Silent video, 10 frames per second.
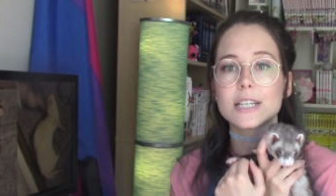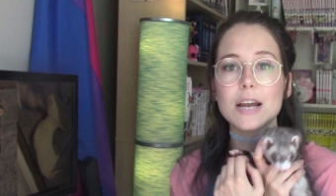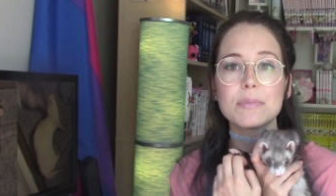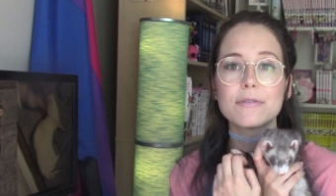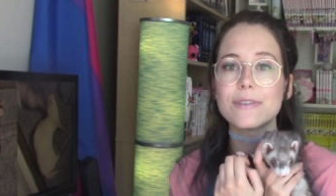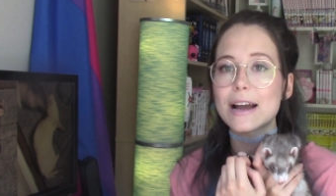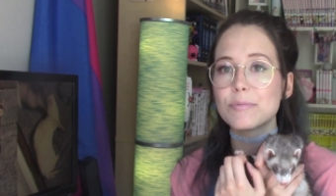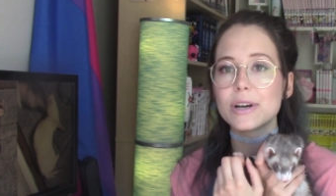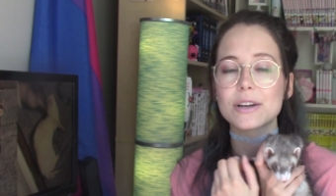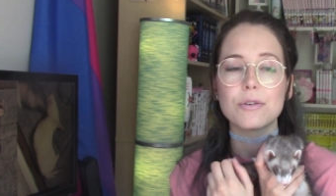type of
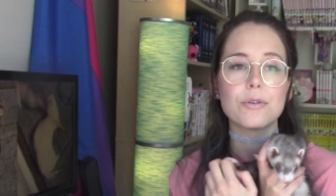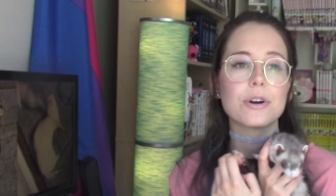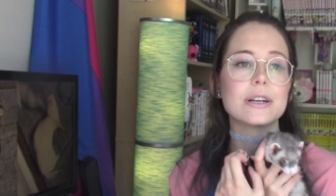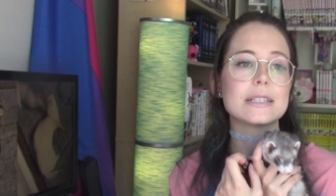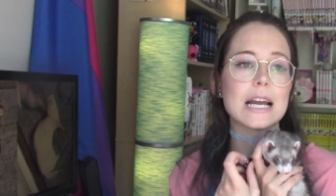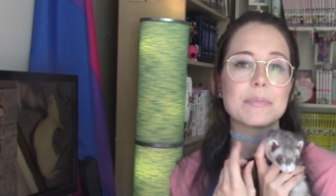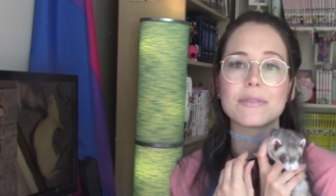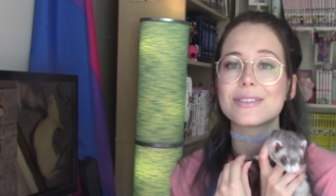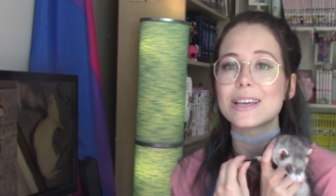fabric or type of thing,